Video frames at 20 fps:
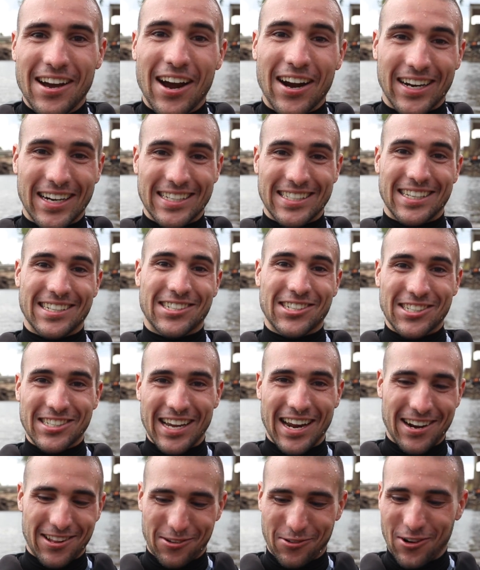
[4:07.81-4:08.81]
All right guys, I just
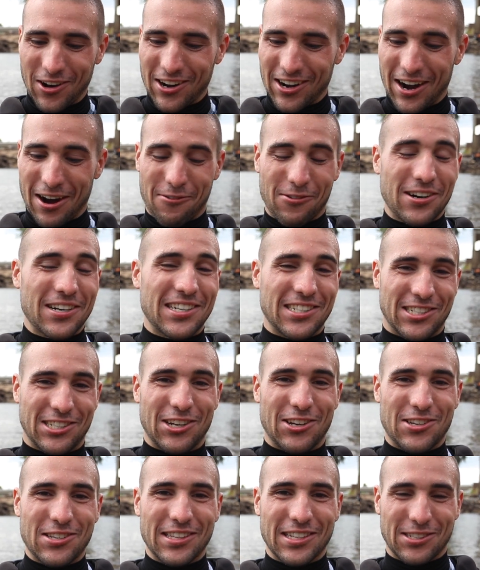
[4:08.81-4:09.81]
got out of the water. I wanted to
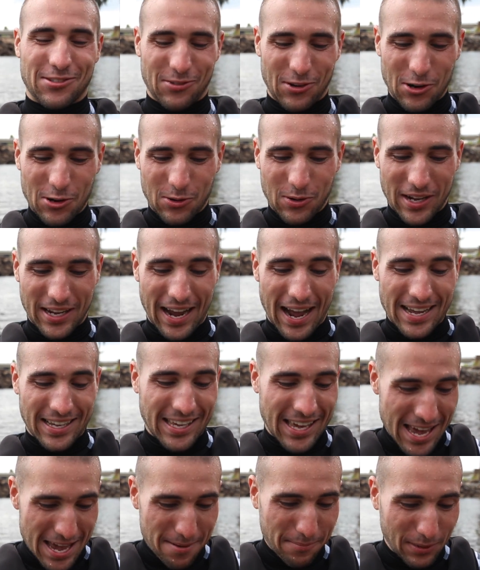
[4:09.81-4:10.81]
show you this real quick. I
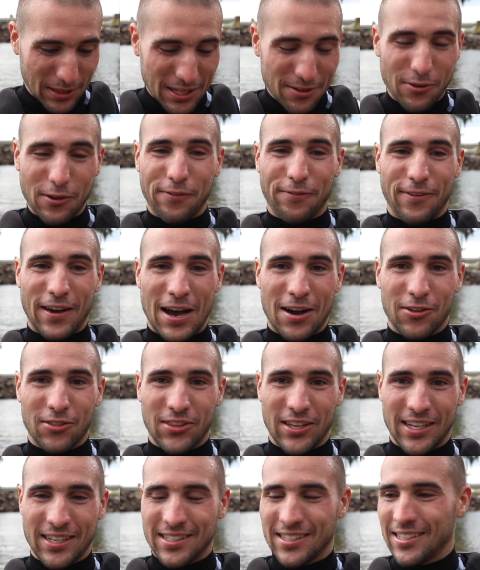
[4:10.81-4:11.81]
can't believe we
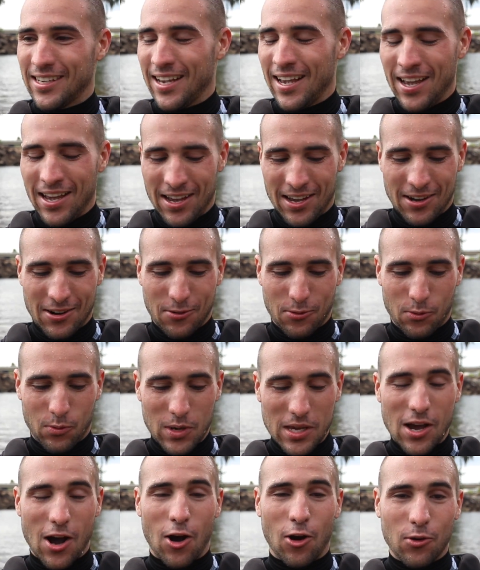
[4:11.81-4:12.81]
found this.
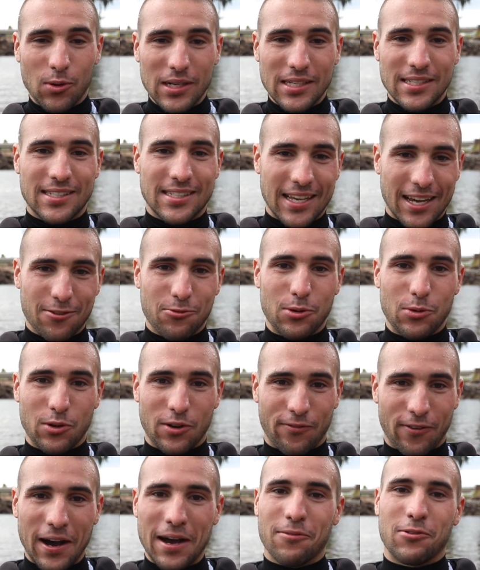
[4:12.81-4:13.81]
We always said we
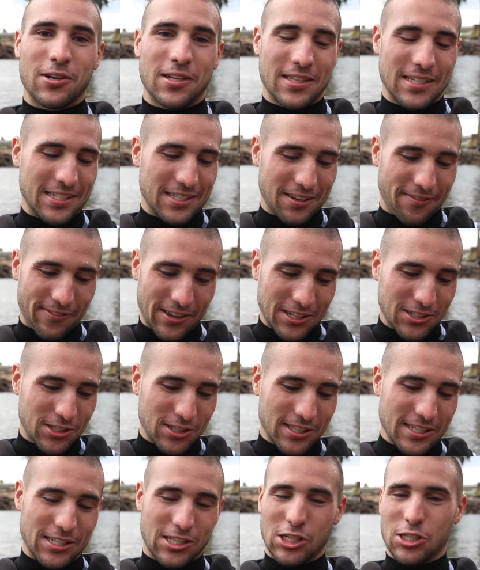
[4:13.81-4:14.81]
would find one of these
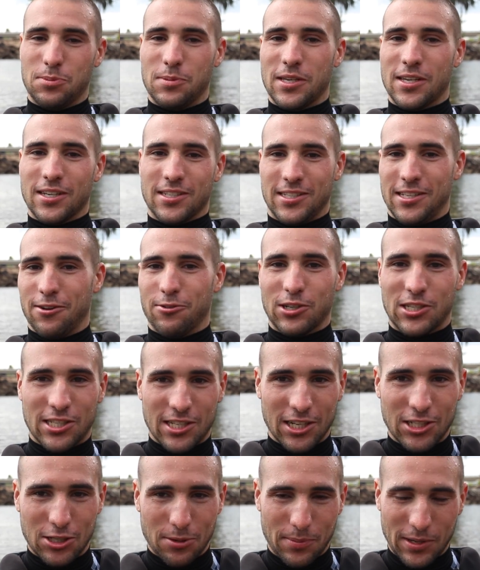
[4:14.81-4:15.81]
eventually just because they were
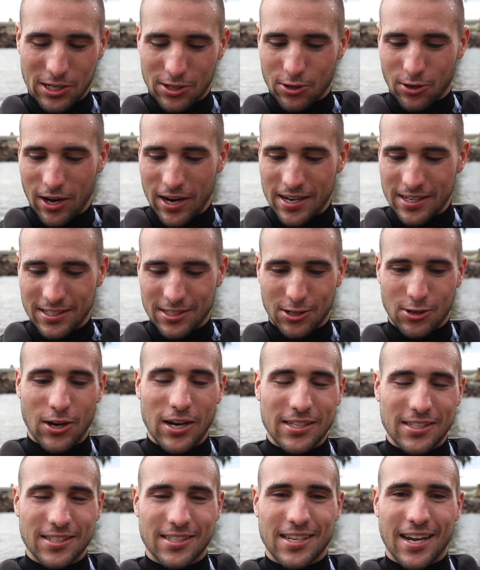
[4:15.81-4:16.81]
such a big craze. The
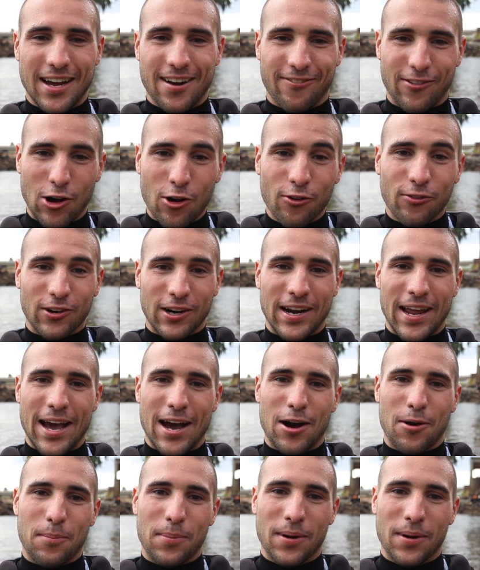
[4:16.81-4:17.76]
craze is kind of over now,